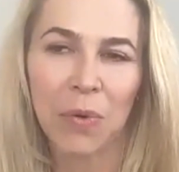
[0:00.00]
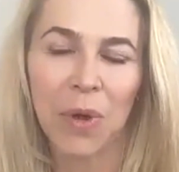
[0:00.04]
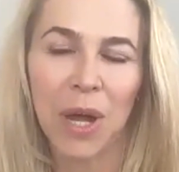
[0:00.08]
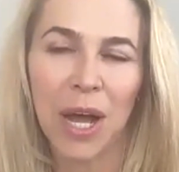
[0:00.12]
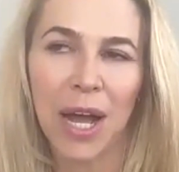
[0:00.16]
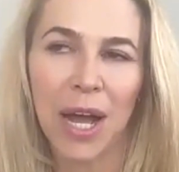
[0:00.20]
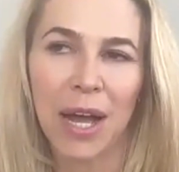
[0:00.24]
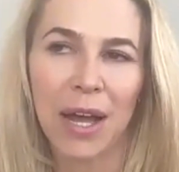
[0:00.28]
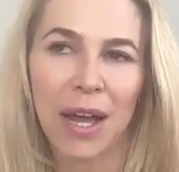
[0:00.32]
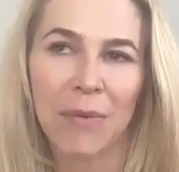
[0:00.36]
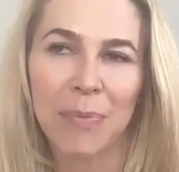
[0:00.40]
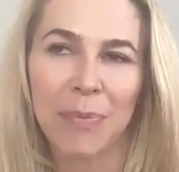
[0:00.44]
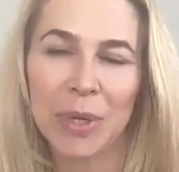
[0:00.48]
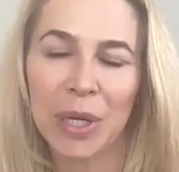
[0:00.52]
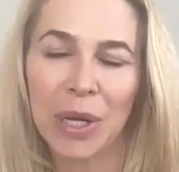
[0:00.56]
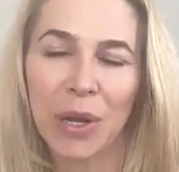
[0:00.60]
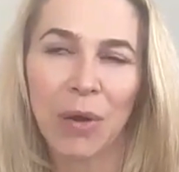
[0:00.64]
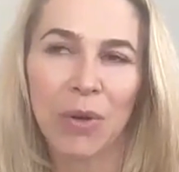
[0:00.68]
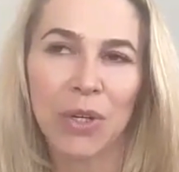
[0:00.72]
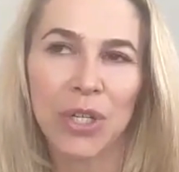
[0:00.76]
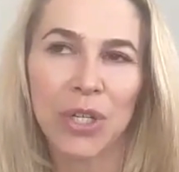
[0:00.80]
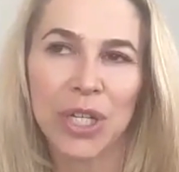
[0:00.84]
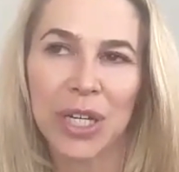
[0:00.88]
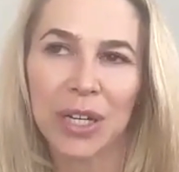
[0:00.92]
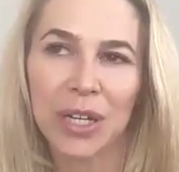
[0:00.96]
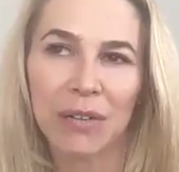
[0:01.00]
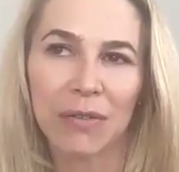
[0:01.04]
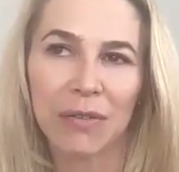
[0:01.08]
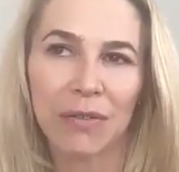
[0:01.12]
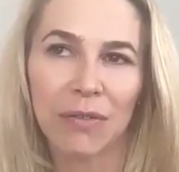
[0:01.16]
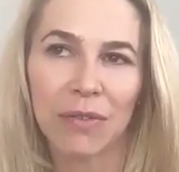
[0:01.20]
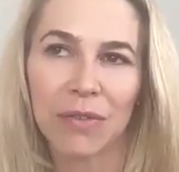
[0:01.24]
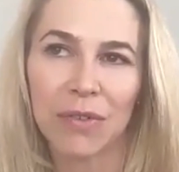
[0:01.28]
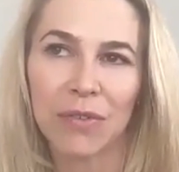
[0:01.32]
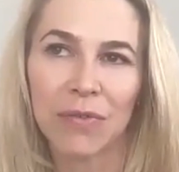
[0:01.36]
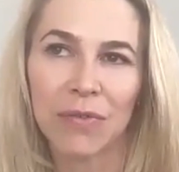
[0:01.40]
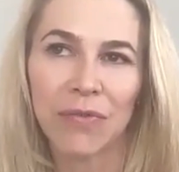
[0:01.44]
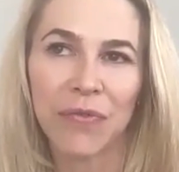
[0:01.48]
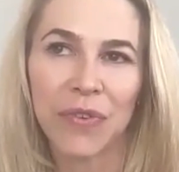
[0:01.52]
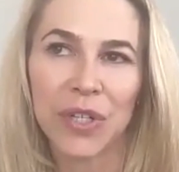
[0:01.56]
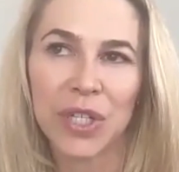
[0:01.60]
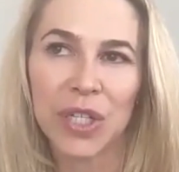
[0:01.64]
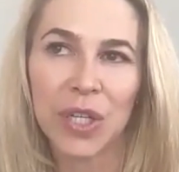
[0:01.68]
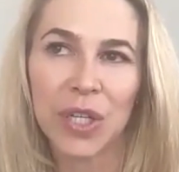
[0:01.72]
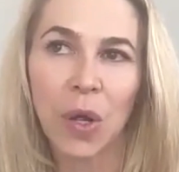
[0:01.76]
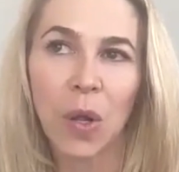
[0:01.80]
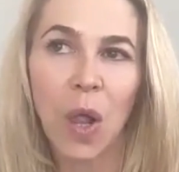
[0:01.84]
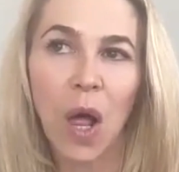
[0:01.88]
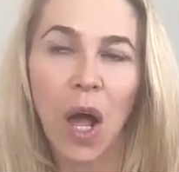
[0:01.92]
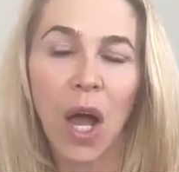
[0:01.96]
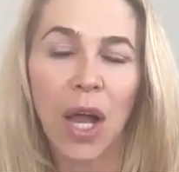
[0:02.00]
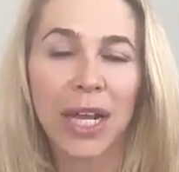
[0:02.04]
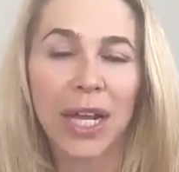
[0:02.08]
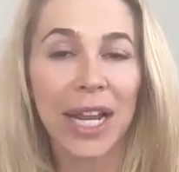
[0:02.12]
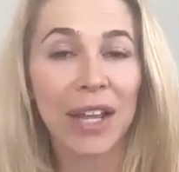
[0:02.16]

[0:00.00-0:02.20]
I've been coaching for so long,